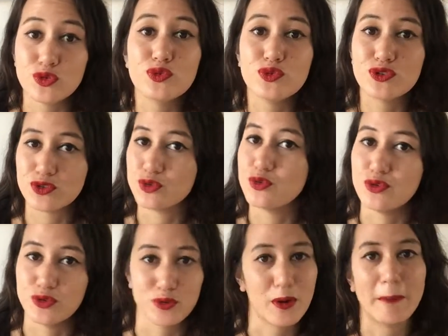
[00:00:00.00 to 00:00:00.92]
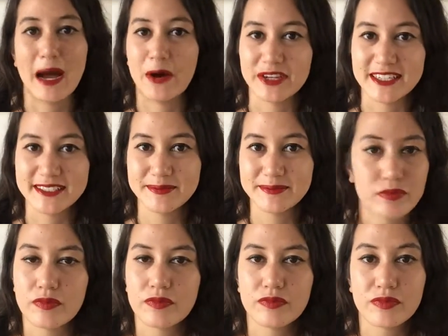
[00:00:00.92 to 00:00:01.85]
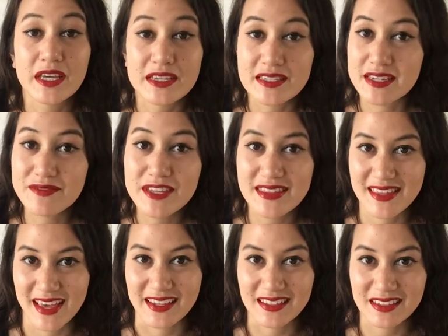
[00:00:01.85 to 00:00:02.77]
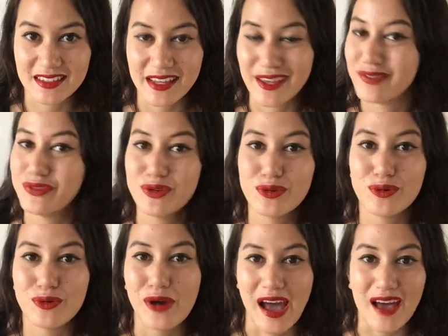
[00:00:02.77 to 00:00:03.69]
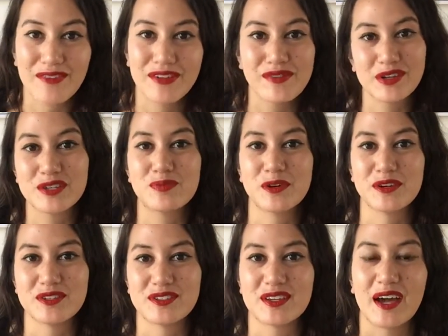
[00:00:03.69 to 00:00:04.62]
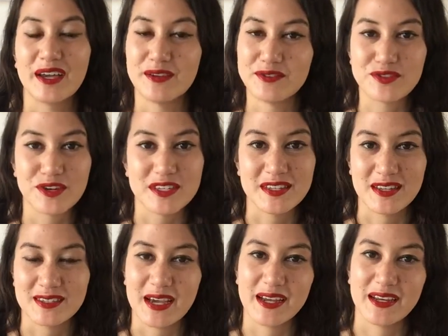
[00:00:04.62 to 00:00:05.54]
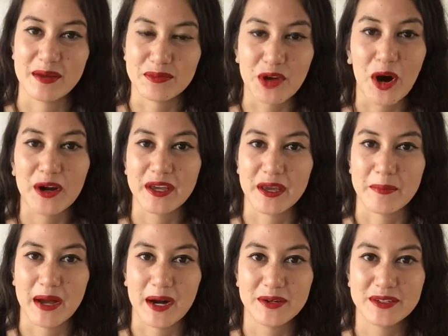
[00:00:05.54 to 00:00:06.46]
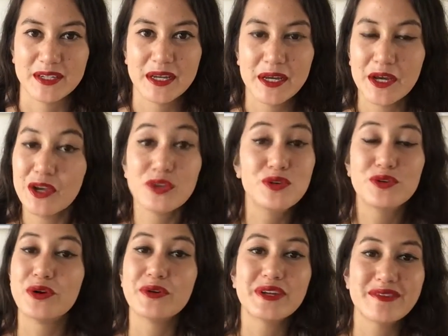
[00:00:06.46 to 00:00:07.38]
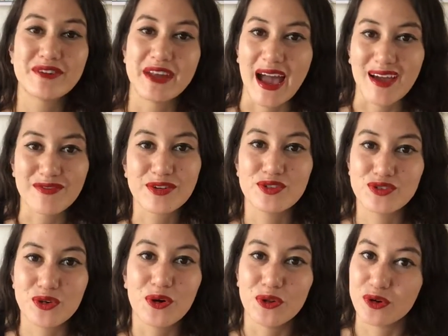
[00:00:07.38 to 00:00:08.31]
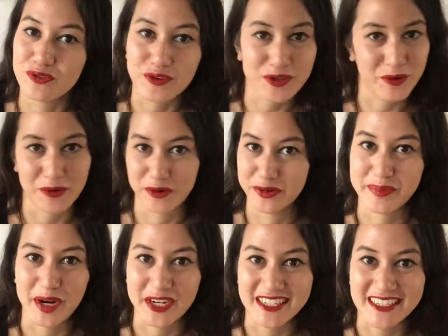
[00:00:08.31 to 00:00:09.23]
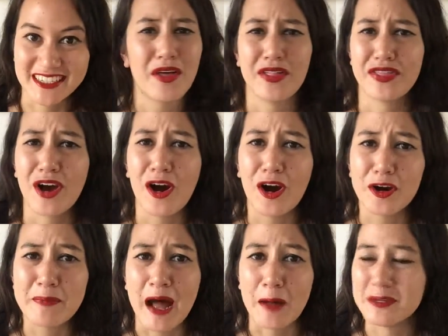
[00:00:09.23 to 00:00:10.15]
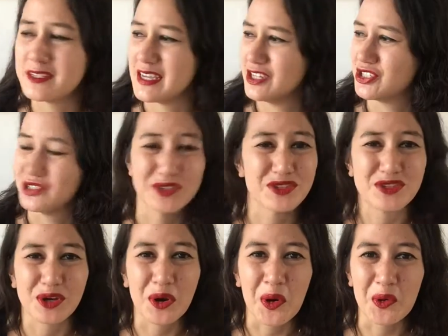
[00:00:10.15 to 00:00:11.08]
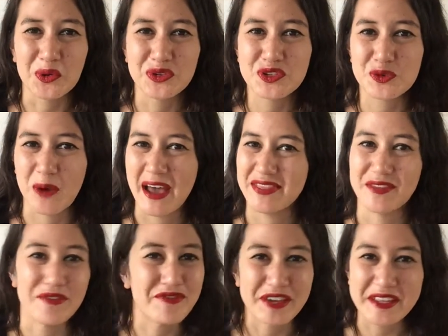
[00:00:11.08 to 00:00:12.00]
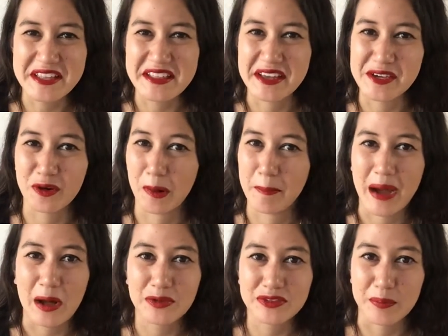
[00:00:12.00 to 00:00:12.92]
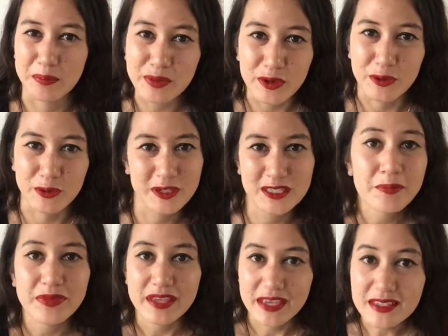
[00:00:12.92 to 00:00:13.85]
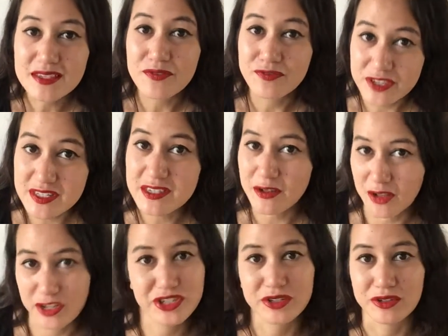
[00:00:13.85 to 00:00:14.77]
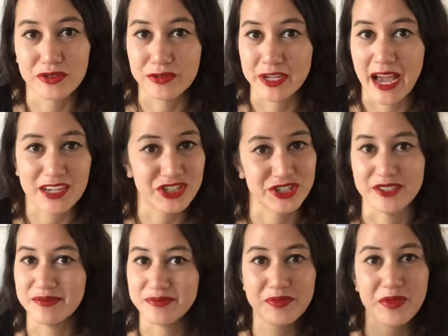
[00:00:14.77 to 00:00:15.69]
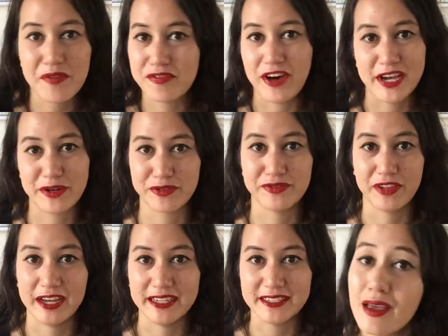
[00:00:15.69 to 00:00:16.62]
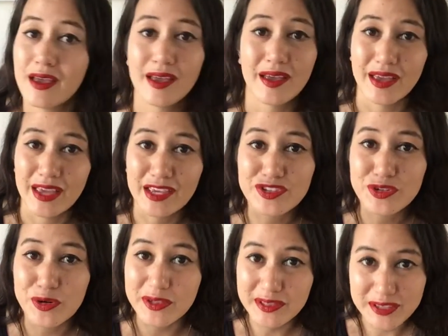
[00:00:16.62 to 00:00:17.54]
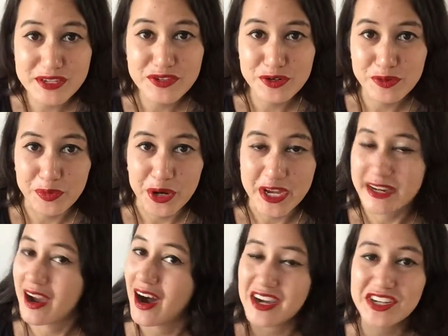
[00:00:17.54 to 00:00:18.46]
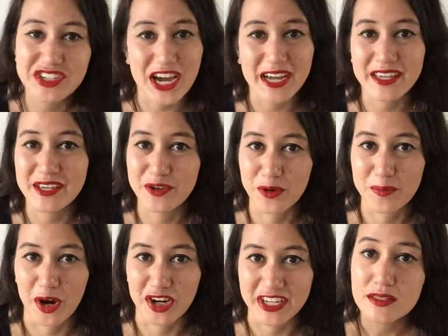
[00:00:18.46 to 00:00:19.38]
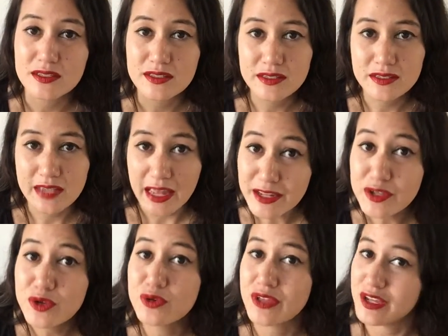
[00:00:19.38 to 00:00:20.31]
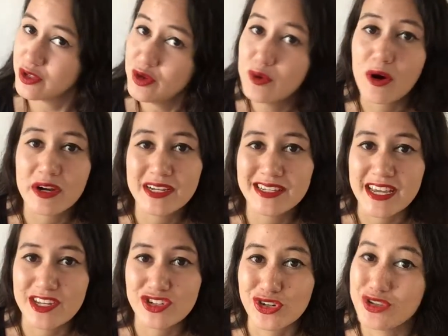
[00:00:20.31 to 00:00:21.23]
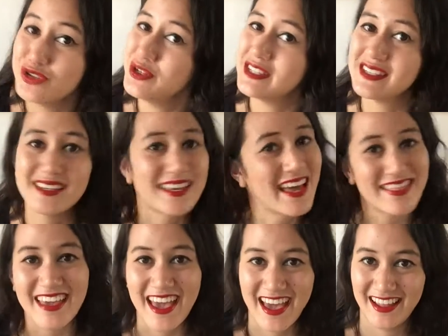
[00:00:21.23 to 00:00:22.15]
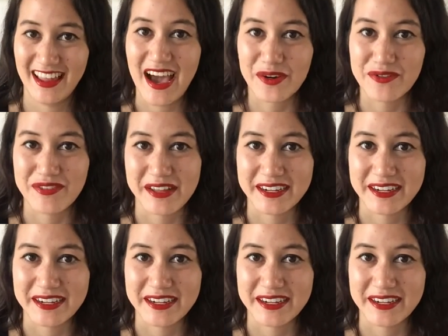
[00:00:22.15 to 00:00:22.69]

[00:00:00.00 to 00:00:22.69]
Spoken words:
choose to do about it. Because even then, if you have ever experienced the kind of stress and anxiety I'm talking about, you don't even have control over your own body. The heart palpitations, the cold sweat, the feeling like you're about to puke. It's a physiological reaction, fight or flight. It's your lizard brain hijacking your body, telling you that you are in danger and you need to get the hell out of